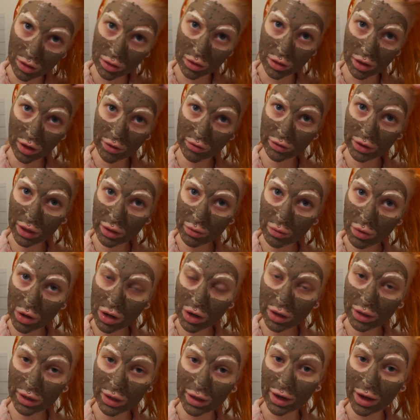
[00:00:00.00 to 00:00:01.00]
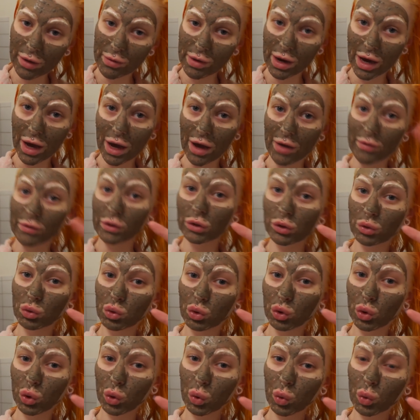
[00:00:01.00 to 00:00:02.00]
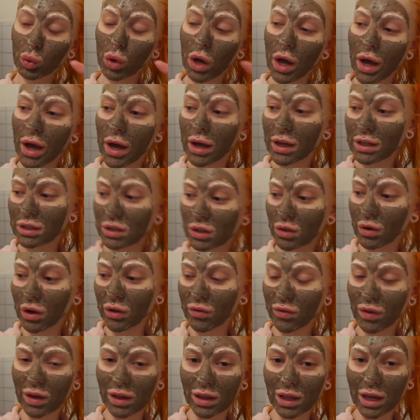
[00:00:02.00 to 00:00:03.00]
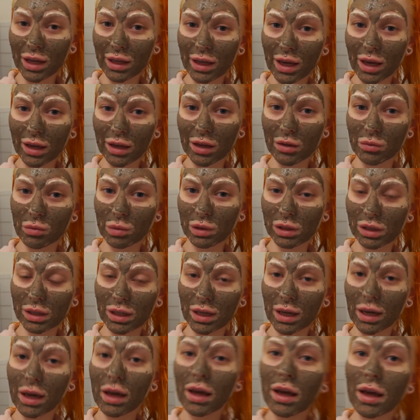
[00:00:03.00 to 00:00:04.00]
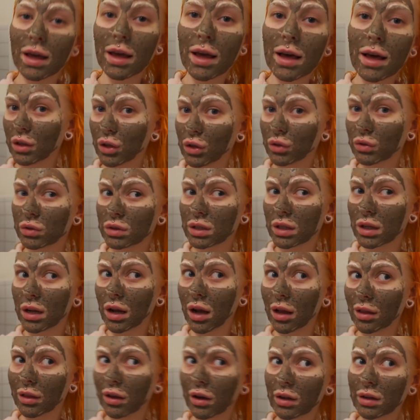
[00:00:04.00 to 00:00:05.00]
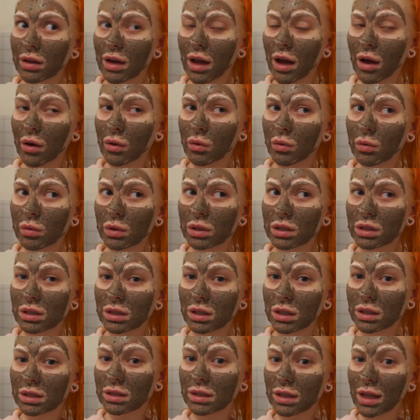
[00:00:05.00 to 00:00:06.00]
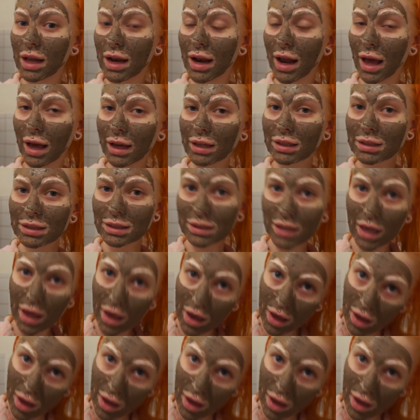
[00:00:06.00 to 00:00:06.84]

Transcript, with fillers: love that one, and now I have 2, so I feel like I can really use it a lot now, which is nice.